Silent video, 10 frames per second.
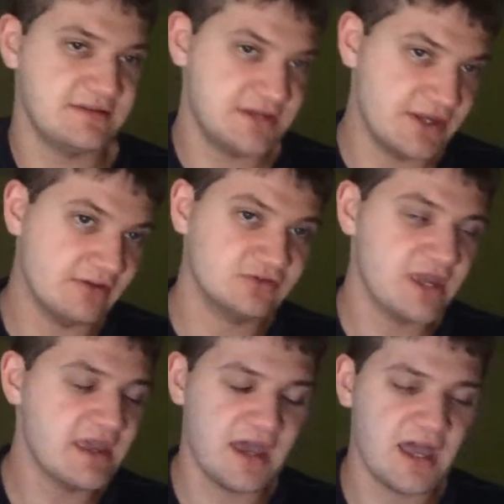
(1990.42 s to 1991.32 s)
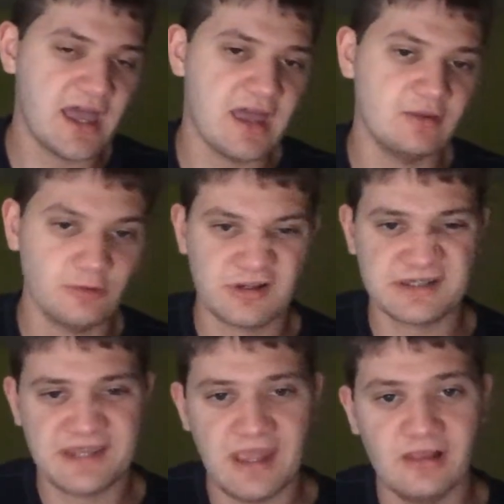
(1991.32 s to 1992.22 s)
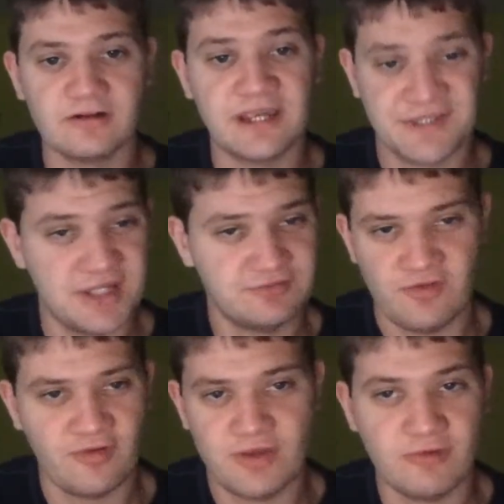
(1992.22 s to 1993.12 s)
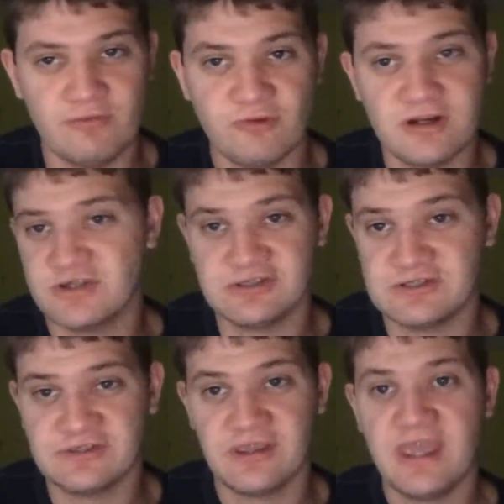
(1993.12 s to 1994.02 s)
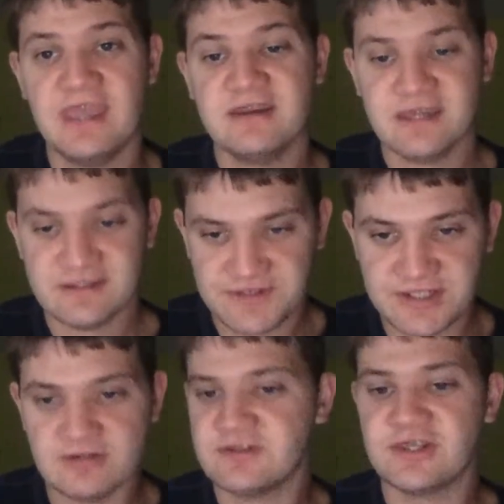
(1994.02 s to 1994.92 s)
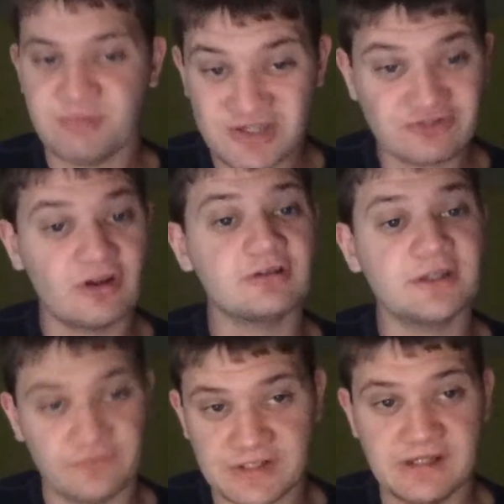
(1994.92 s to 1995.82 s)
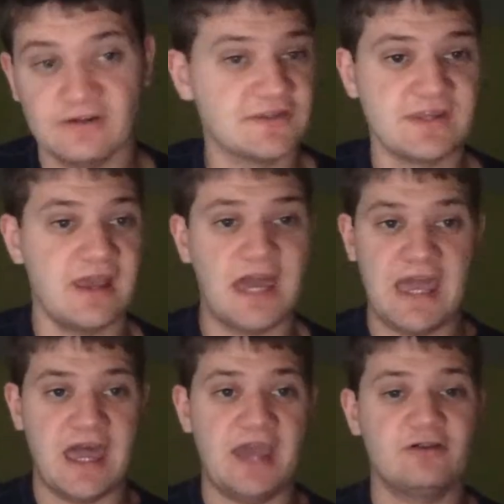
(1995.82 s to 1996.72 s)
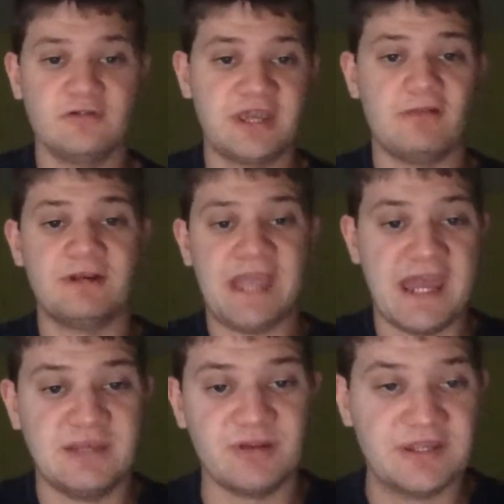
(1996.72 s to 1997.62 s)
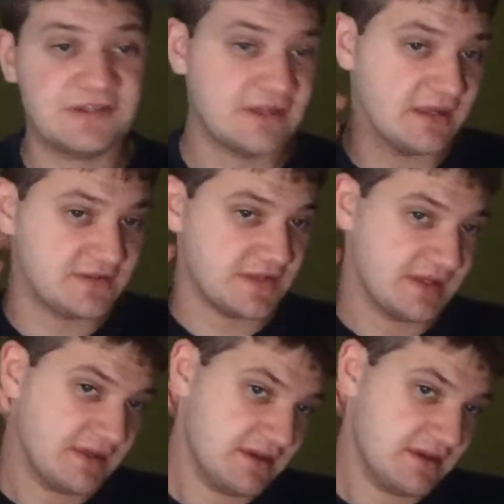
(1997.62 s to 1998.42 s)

Lord & Taylor and Century 21 where it's just Sears has been struggling for years. I don't care what anybody says.